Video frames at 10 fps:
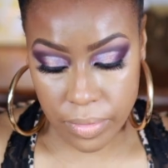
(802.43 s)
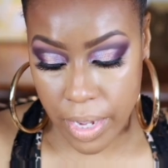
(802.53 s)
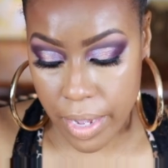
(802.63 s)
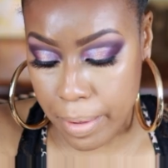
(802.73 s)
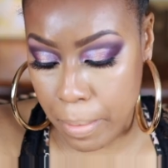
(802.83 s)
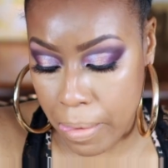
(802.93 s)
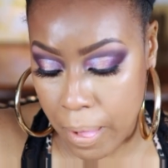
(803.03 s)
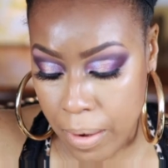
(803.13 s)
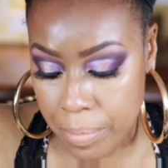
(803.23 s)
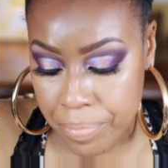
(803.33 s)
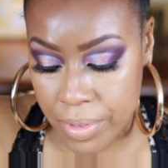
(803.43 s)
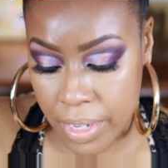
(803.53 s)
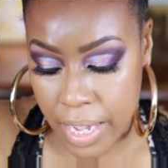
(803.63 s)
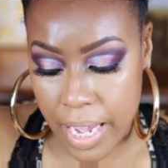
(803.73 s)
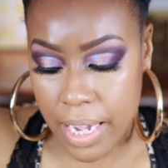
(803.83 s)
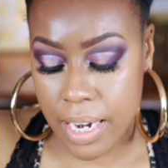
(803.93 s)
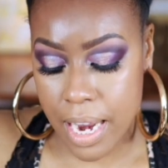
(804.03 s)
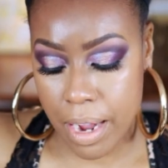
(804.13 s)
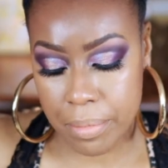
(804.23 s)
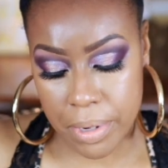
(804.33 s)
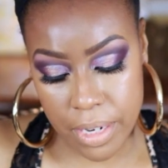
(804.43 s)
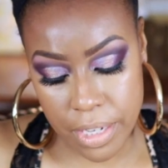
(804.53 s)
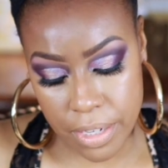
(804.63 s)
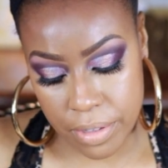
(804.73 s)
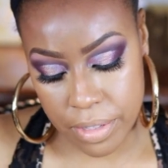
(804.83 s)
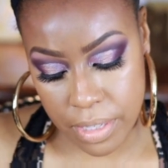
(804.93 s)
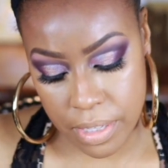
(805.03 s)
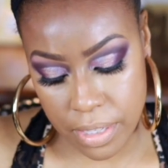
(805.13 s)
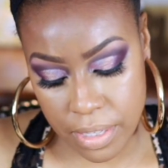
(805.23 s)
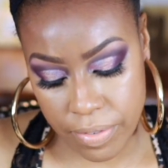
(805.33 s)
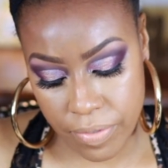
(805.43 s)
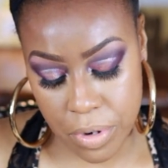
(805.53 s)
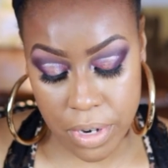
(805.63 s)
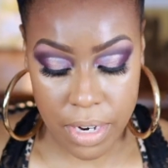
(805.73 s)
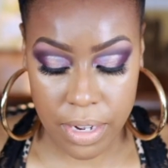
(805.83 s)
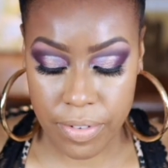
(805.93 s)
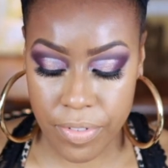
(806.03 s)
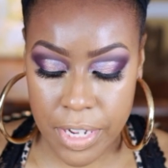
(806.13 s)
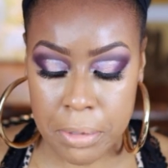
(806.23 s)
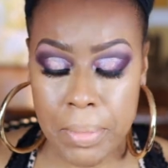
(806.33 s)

Okay. And now I'm gonna use this Sephora face